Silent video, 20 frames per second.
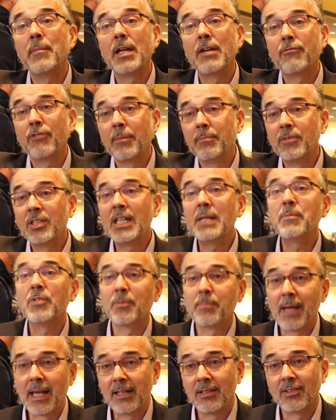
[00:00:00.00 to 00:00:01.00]
in from deep
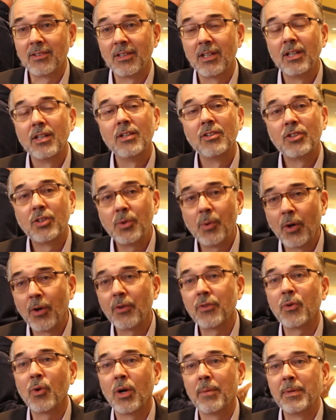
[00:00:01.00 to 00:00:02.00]
space to
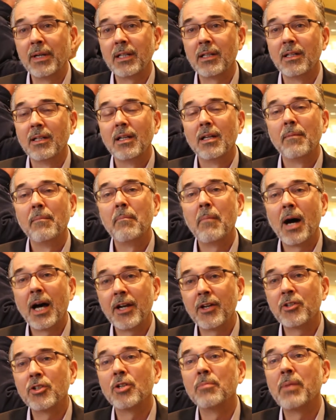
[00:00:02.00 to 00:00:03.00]
Earth orbit,
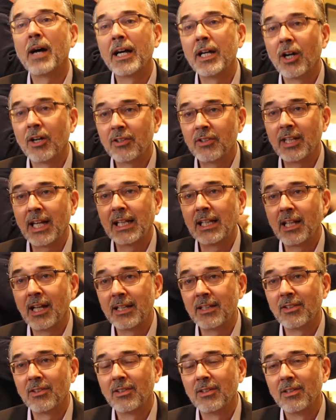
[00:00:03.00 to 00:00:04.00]
monitored by our
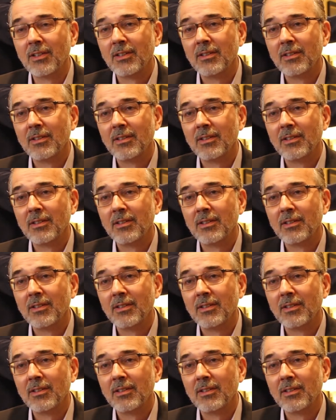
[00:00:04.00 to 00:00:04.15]
satellites.